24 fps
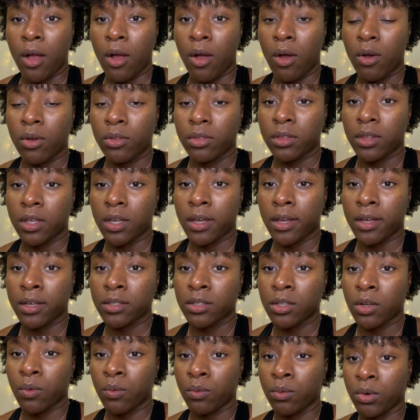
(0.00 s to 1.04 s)

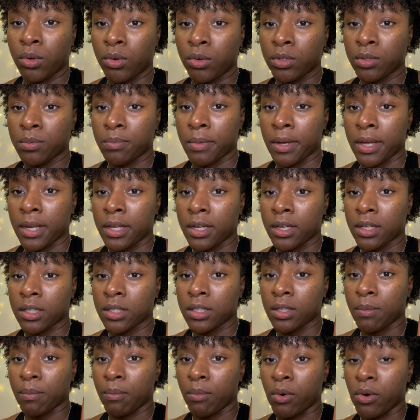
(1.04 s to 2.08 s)

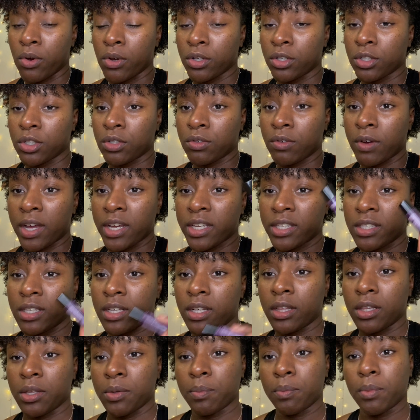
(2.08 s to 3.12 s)
AllThingsRoseMetics
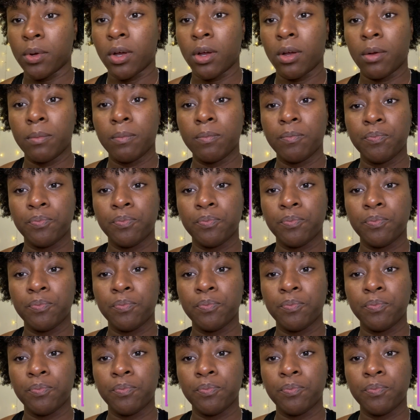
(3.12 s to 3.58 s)
moisturizing lip balm.